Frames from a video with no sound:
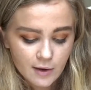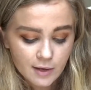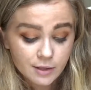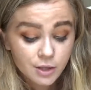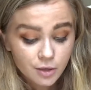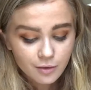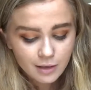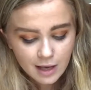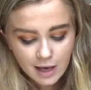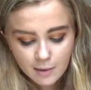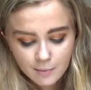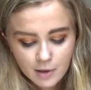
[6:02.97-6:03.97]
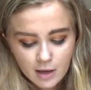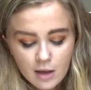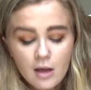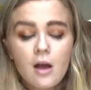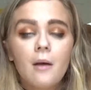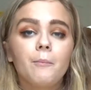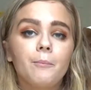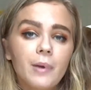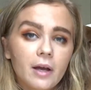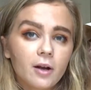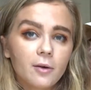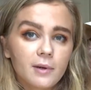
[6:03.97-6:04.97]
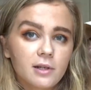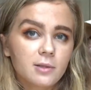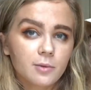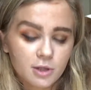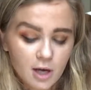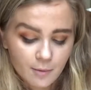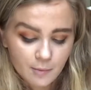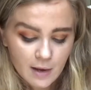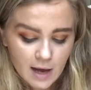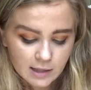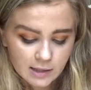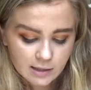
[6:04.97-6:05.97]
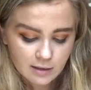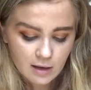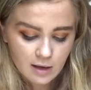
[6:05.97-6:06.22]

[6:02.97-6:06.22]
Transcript: do keep bigger reusable shopping bags